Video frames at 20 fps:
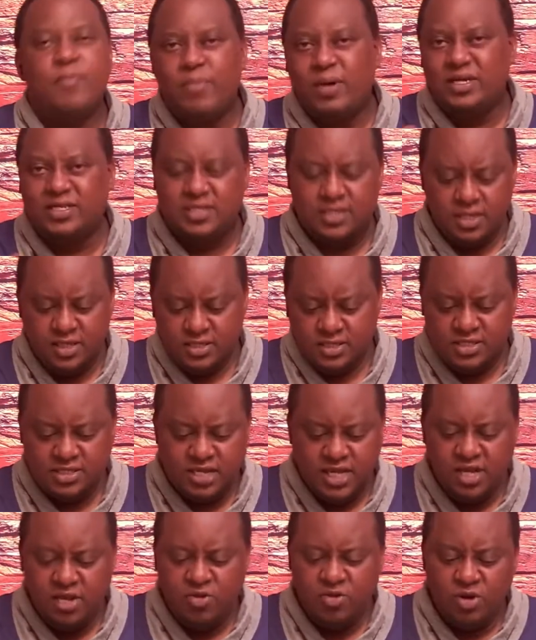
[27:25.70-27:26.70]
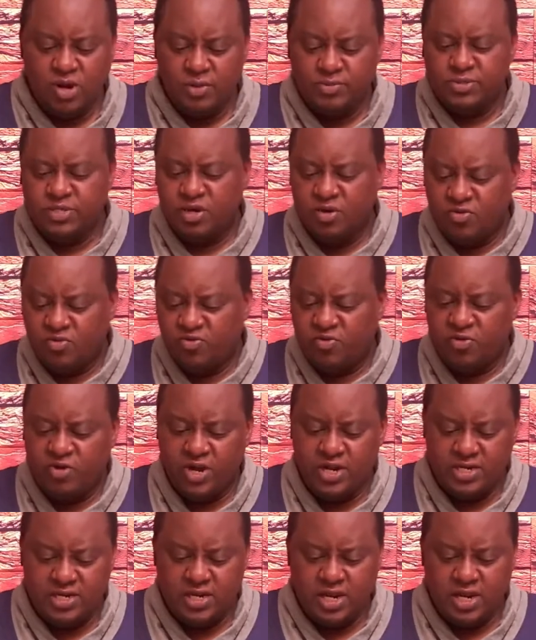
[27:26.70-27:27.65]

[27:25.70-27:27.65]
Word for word: But staying on Absalom for right